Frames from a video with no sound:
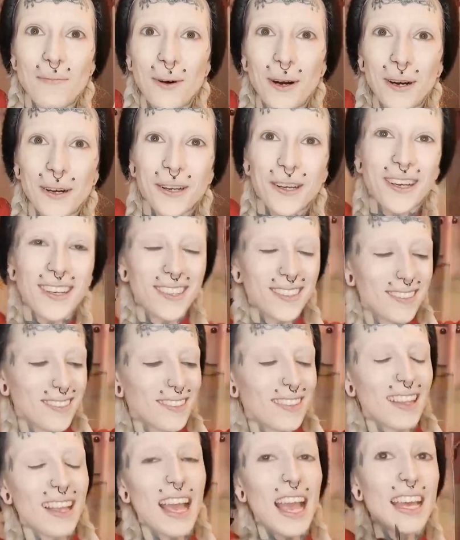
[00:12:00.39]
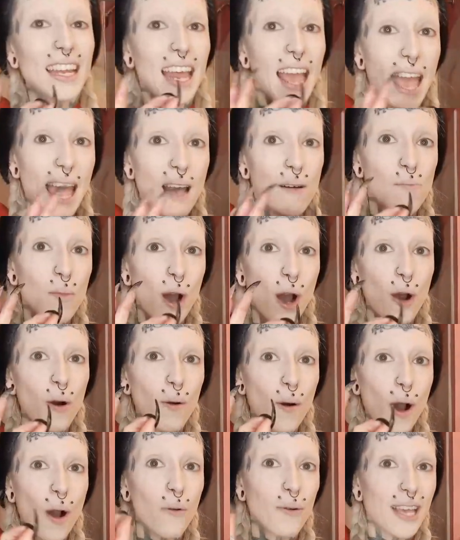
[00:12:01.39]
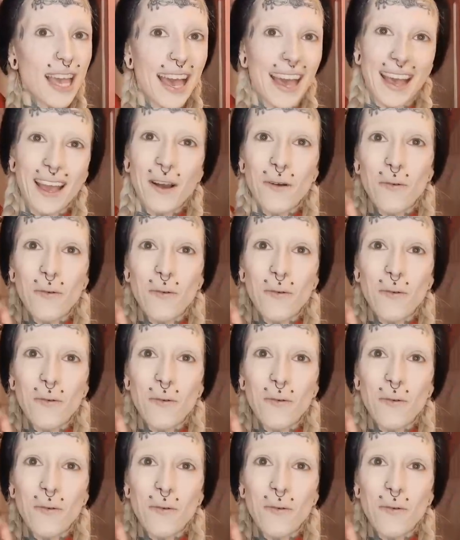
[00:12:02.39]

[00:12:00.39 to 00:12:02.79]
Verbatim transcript: a mook and M-O-O-K,